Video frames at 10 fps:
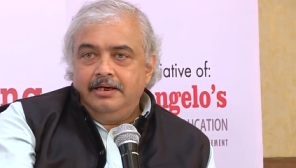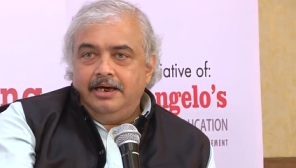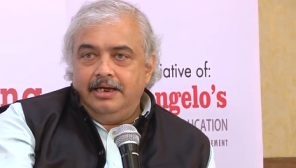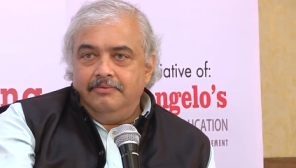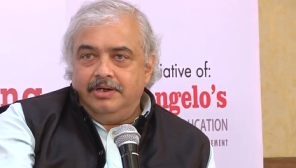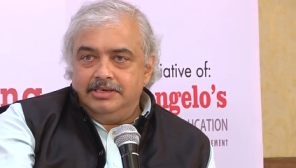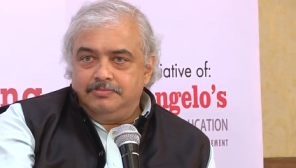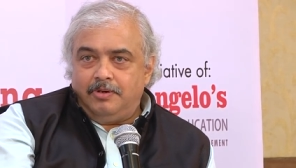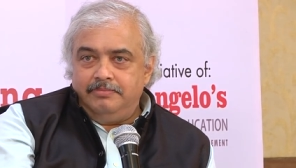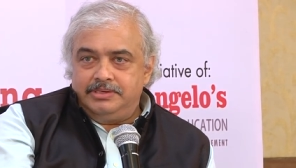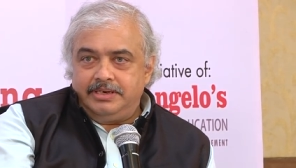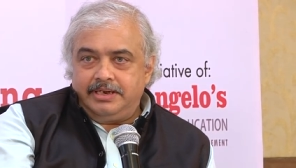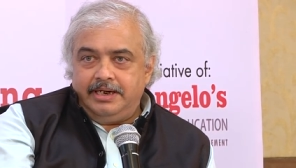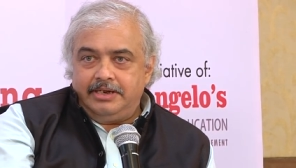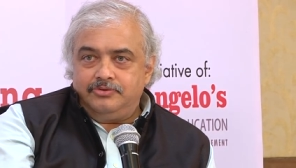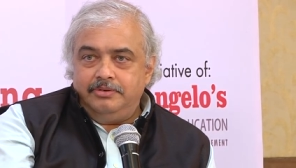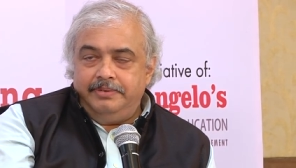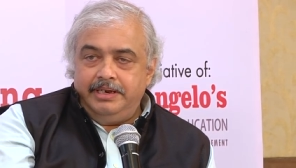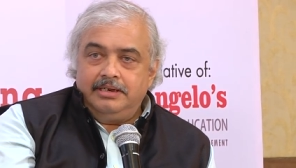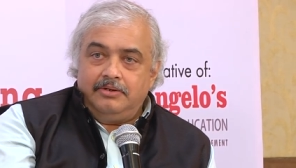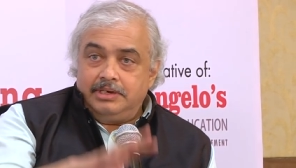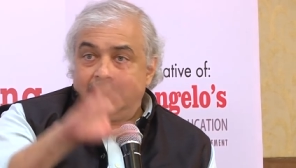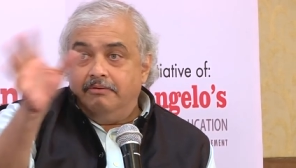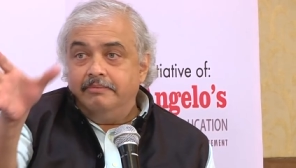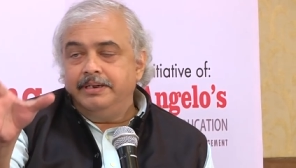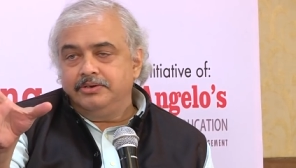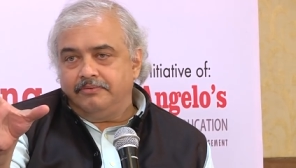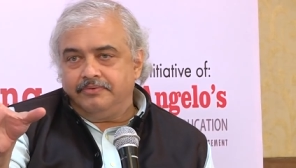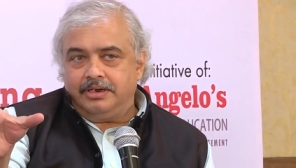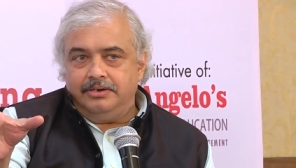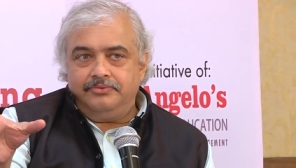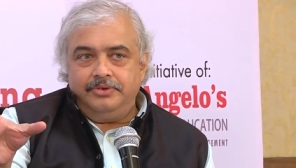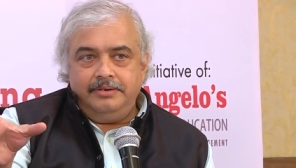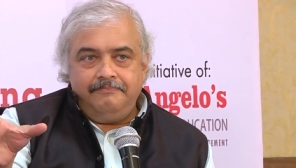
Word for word: and one small mistake can actually bring down the government of a country.